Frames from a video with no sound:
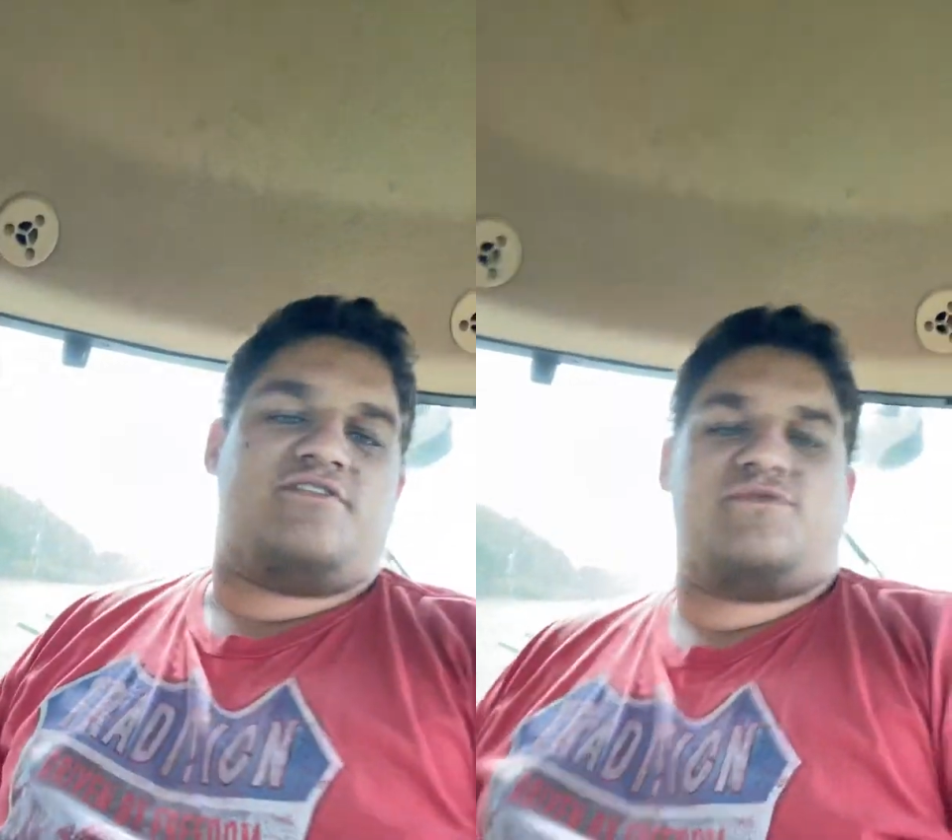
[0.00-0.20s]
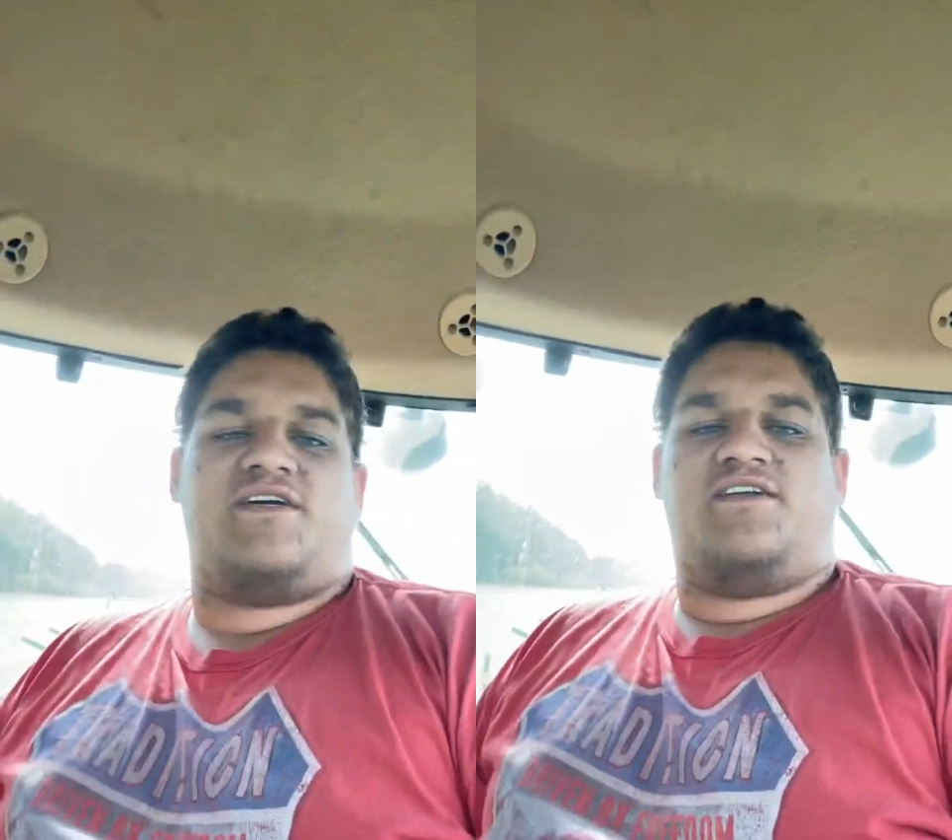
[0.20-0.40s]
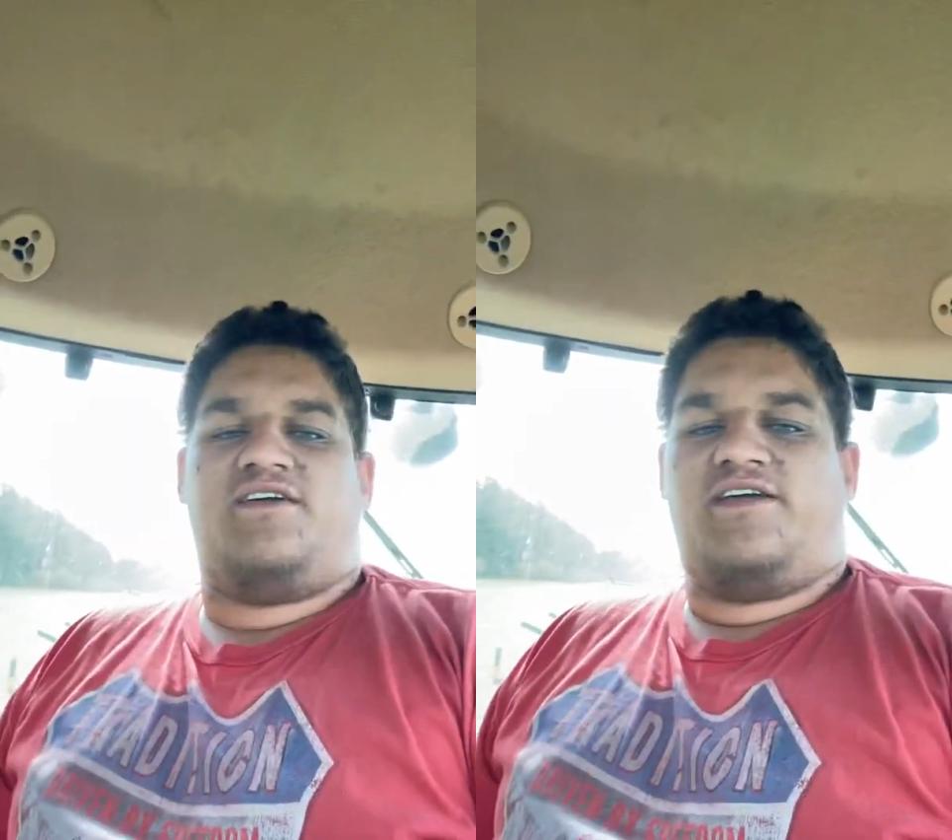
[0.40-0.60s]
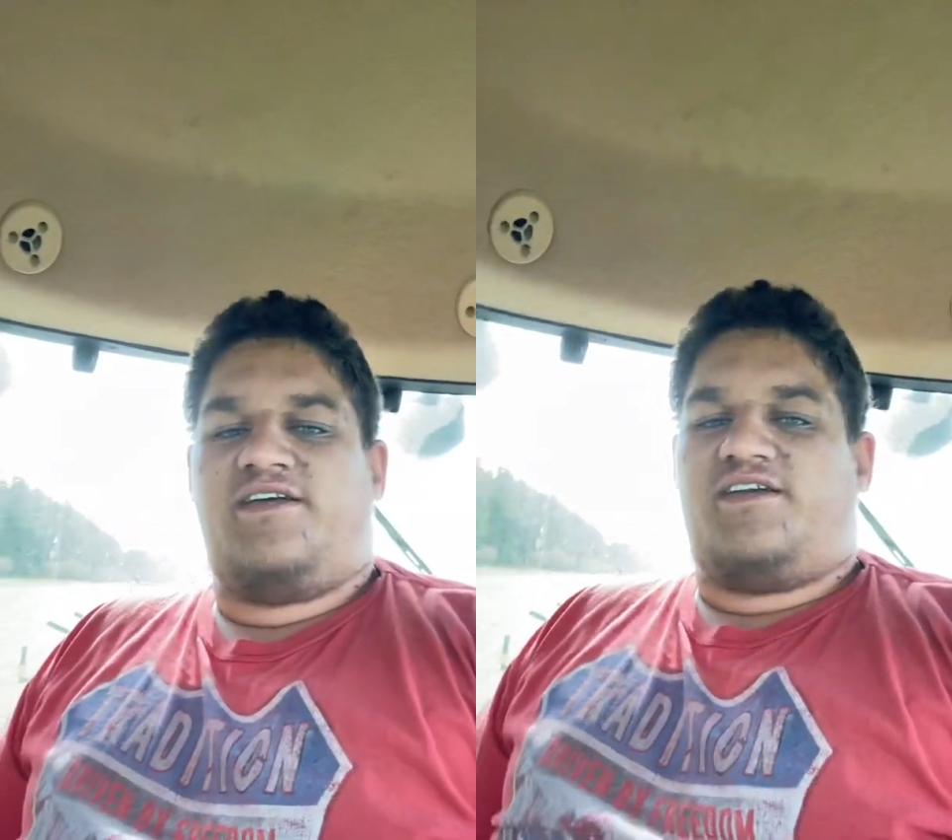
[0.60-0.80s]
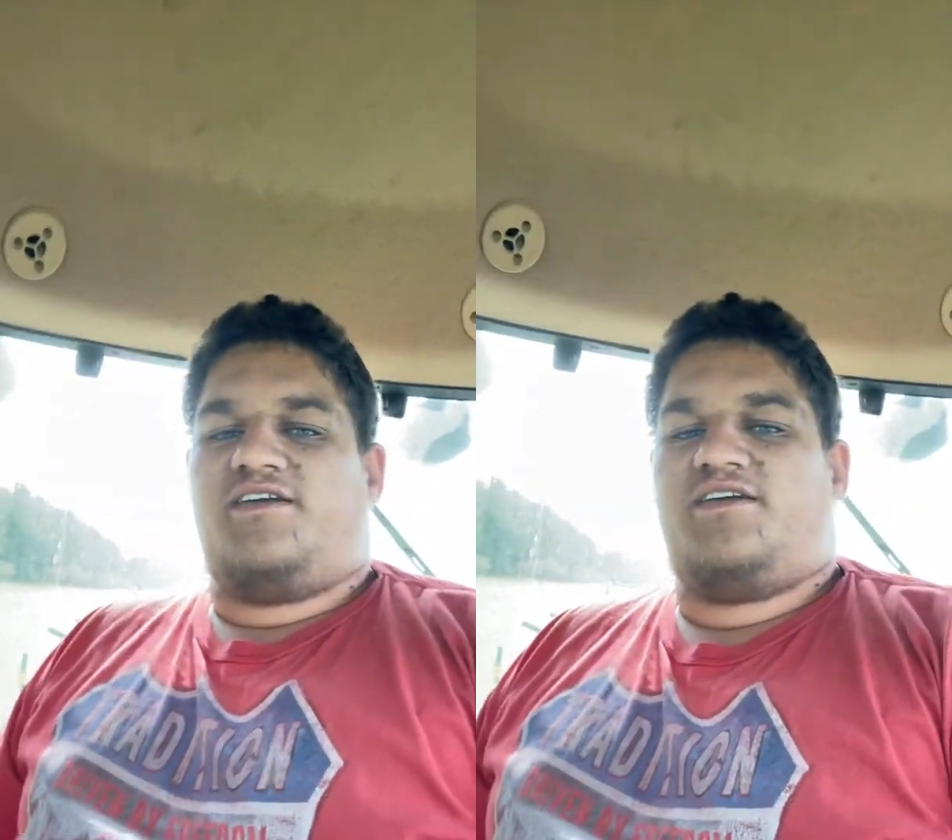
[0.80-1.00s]
We got
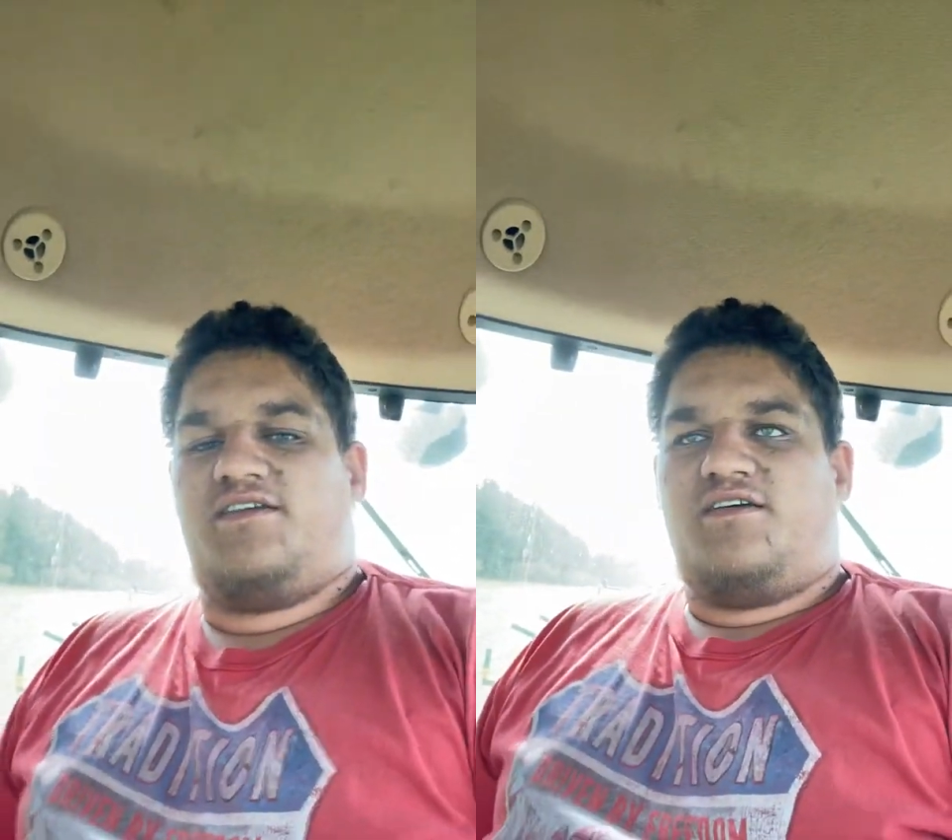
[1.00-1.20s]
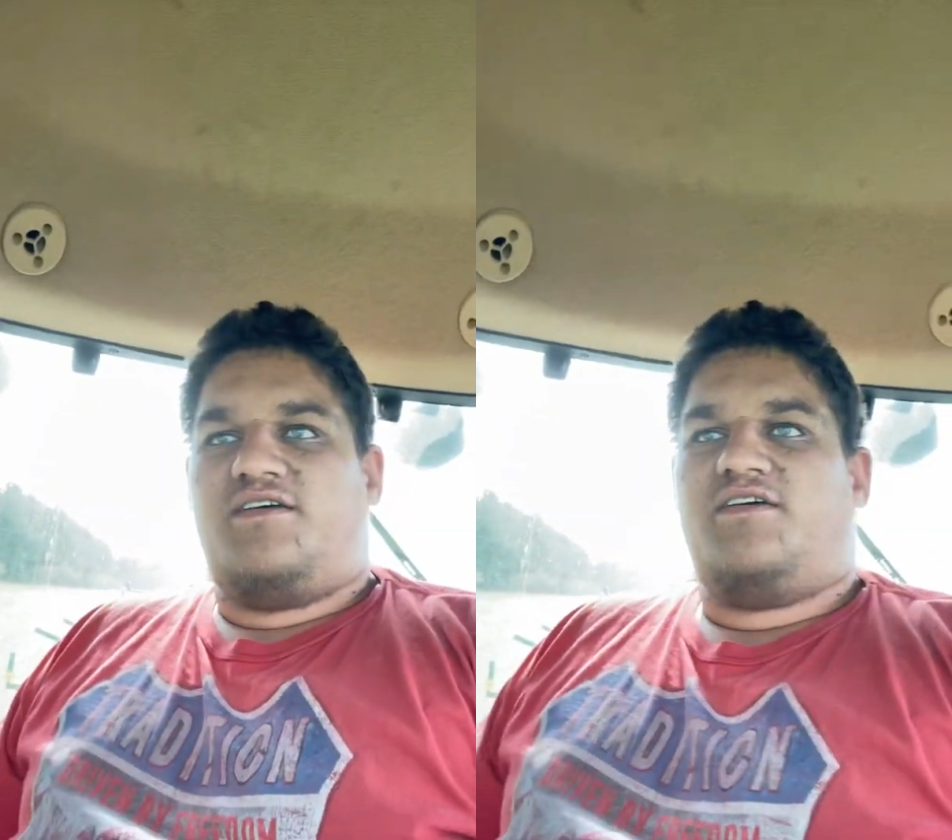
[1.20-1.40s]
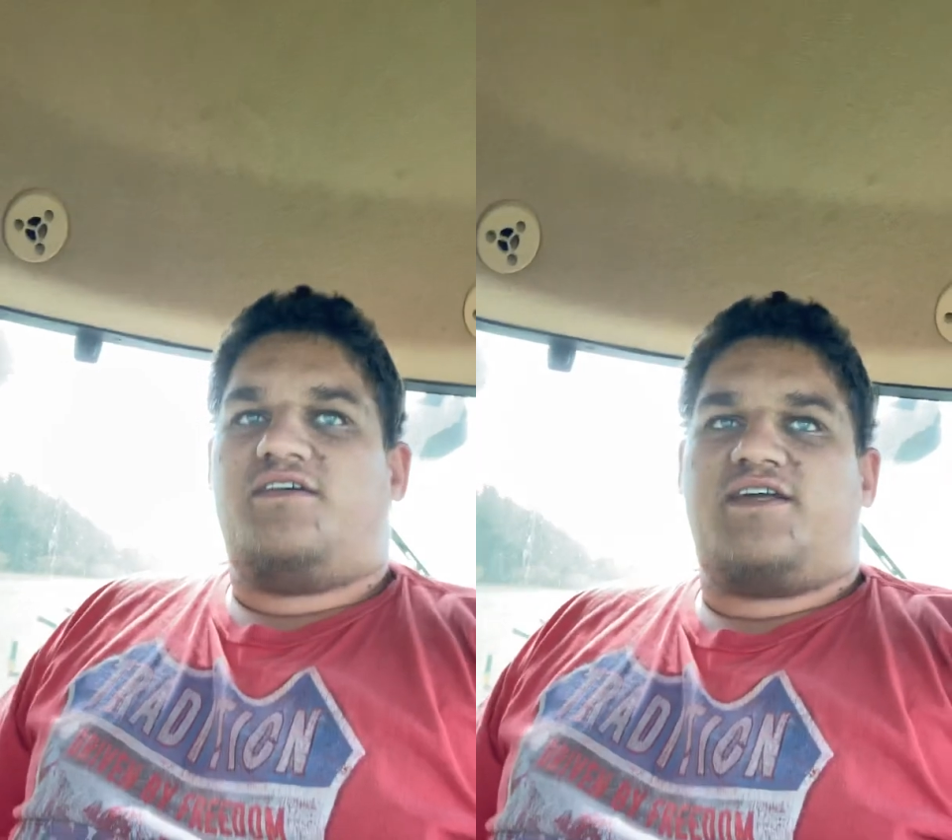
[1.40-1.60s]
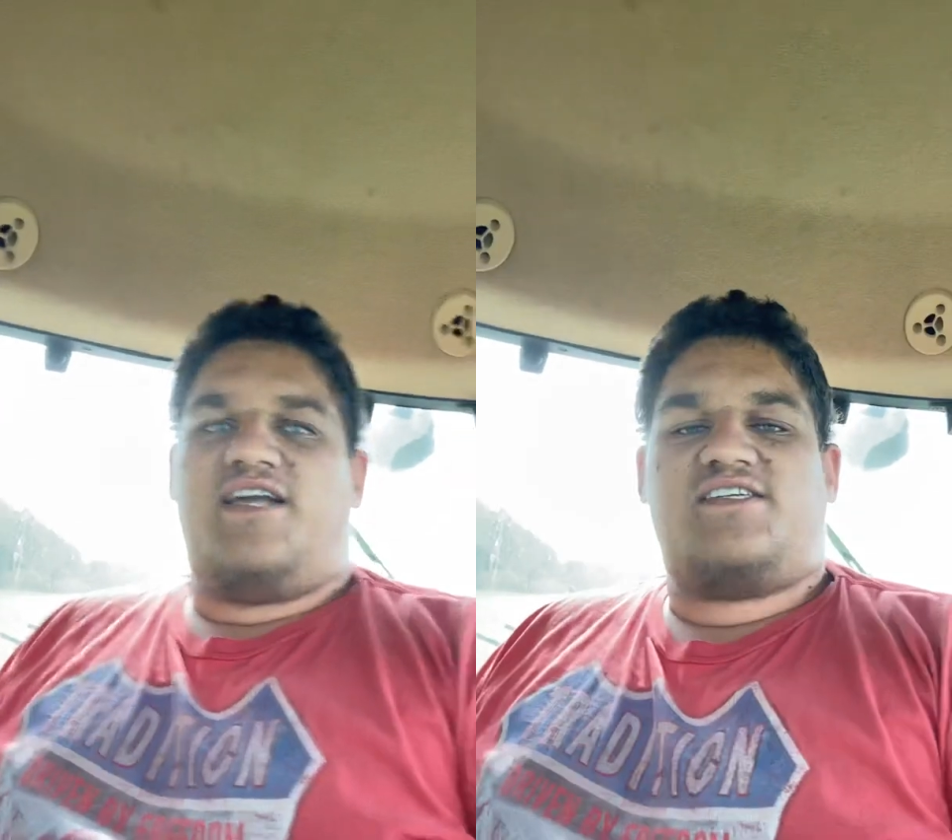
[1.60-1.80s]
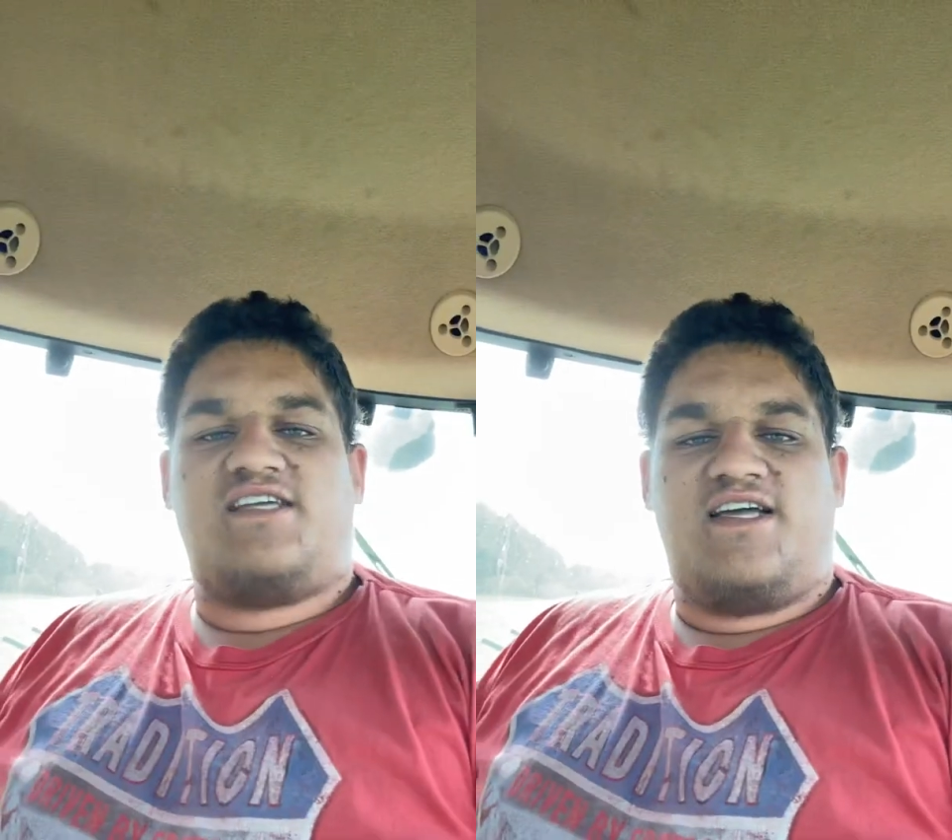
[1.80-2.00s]
a
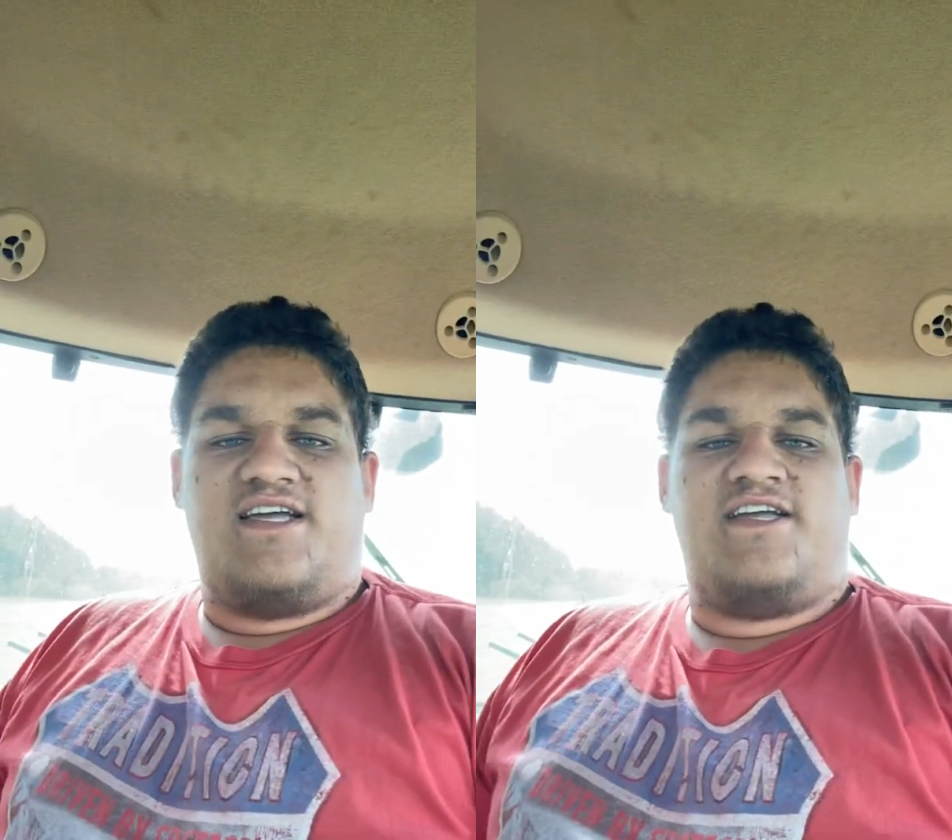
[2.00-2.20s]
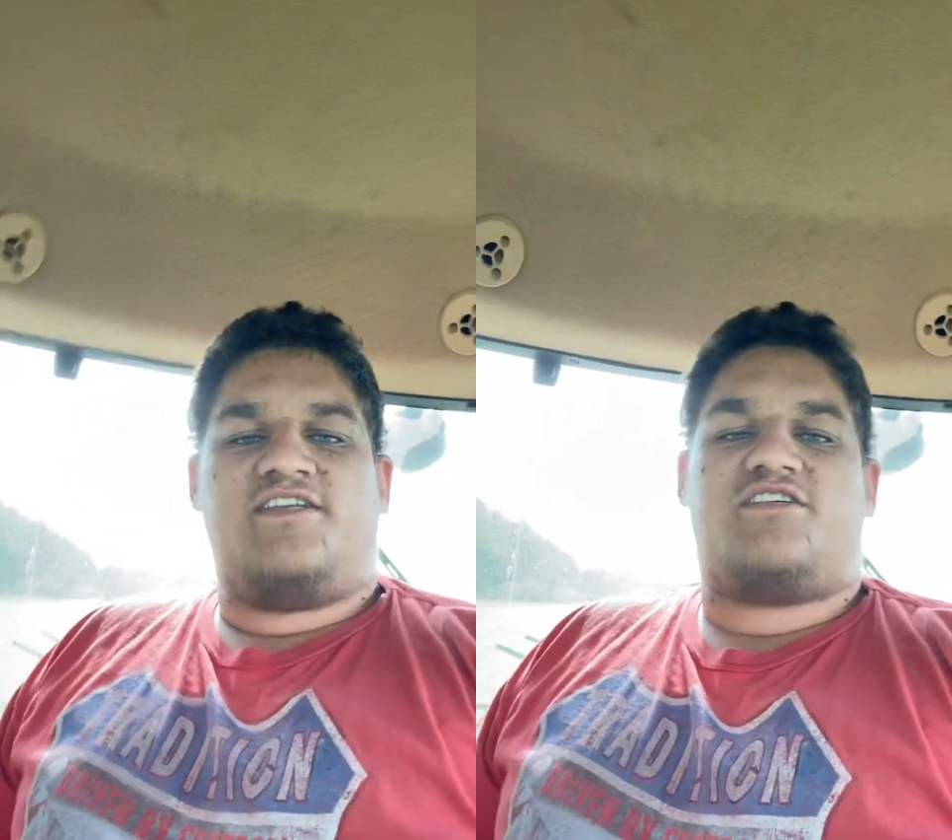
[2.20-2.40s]
Case IH